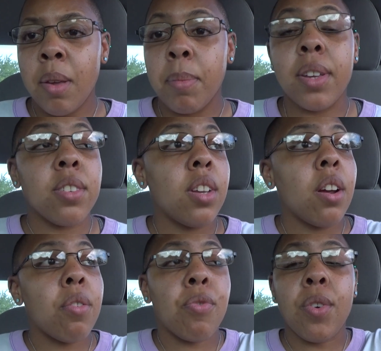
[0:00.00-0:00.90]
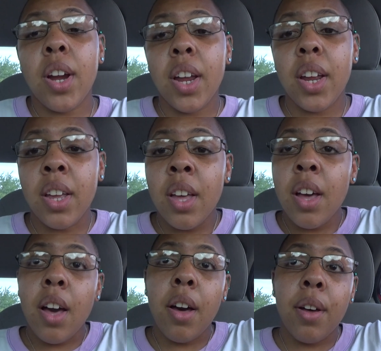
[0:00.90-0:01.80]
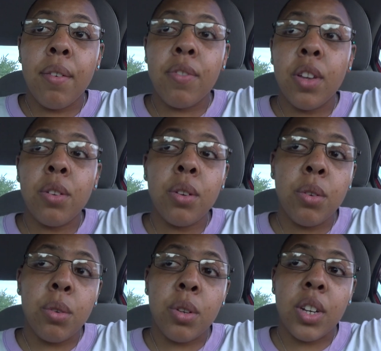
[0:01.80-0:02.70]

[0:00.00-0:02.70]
Because they're afraid of the little